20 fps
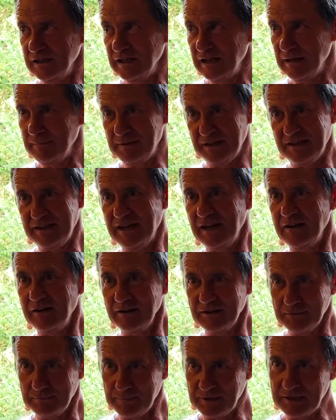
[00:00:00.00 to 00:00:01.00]
about how
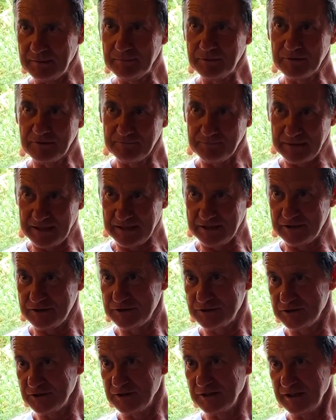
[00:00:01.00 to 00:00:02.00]
other people have
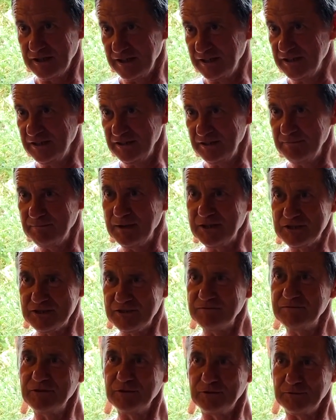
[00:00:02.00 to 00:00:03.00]
managed, and it makes you
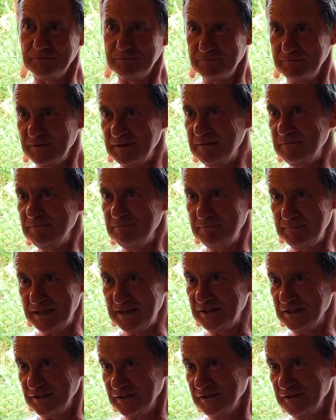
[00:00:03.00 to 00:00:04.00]
feel
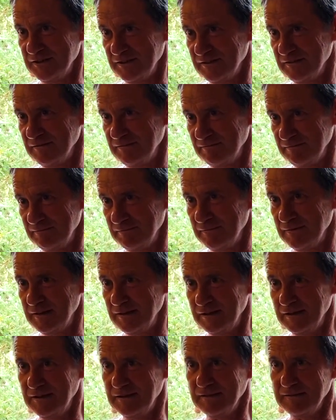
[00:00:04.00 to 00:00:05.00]
better
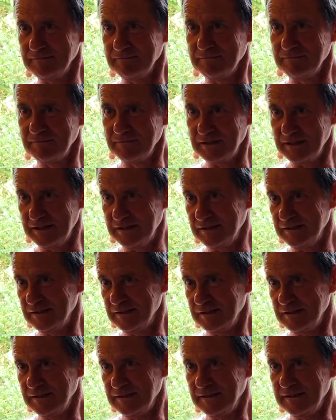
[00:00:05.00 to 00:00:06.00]
that
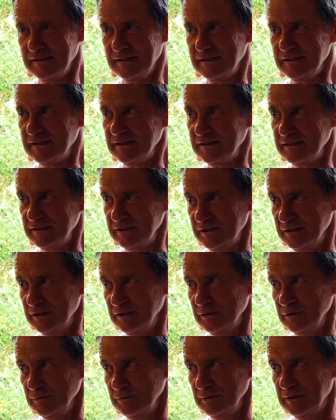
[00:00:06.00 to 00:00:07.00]

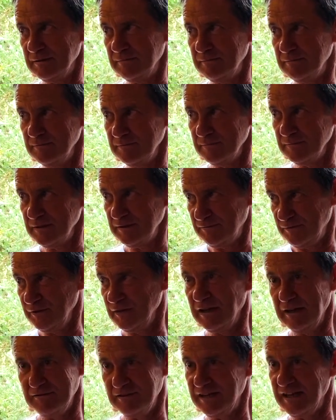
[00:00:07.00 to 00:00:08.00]
if you
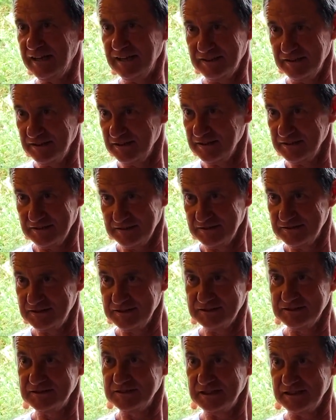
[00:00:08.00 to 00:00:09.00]
haven't had the
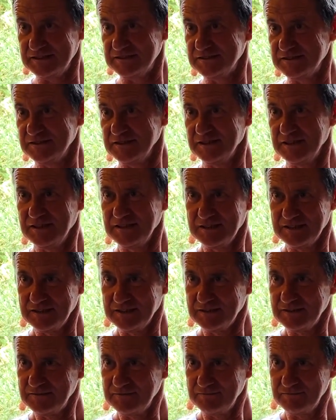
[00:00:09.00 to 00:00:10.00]
success.
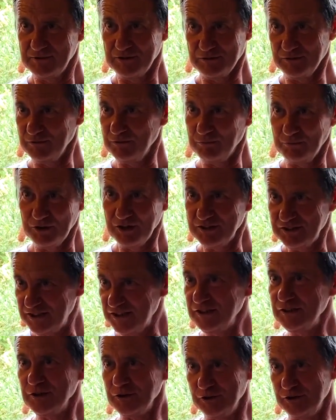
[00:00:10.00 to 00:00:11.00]
What I did
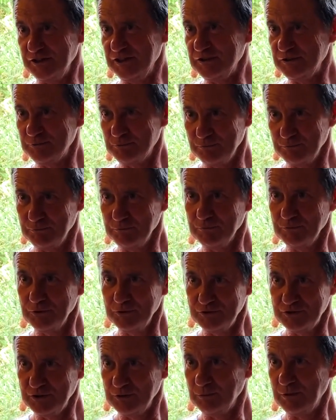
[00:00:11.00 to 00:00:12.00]
learn is
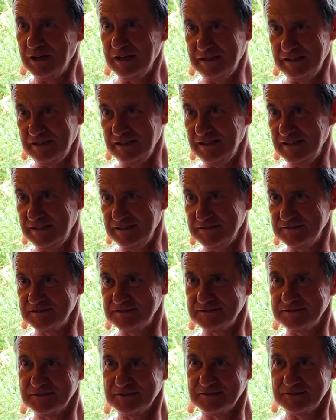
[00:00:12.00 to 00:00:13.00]
losing weight
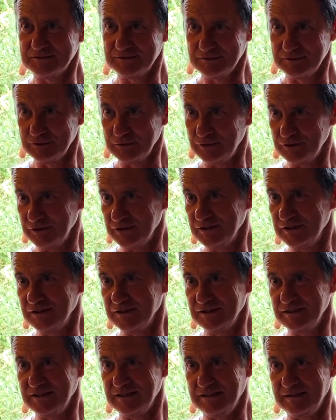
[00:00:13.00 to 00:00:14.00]
is not
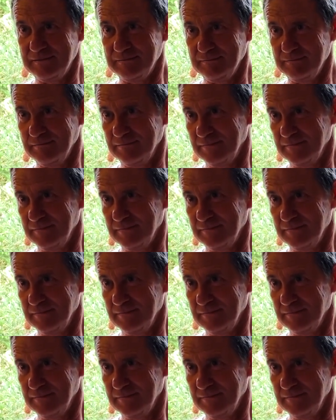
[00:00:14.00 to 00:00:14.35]
a